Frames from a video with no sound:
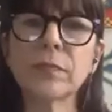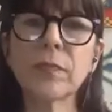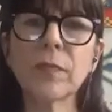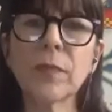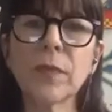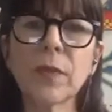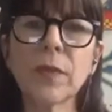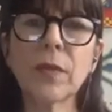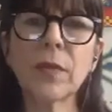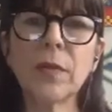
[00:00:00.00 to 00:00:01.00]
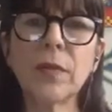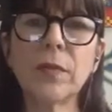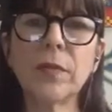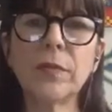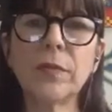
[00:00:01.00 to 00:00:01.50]

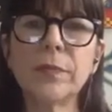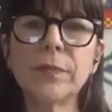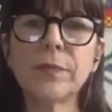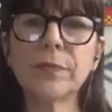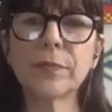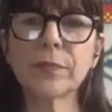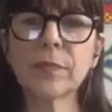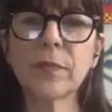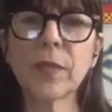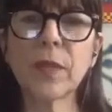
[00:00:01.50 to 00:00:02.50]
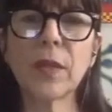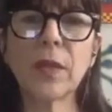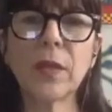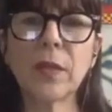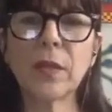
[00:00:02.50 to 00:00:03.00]

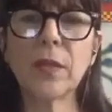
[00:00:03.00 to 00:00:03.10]
The person shown says nothing.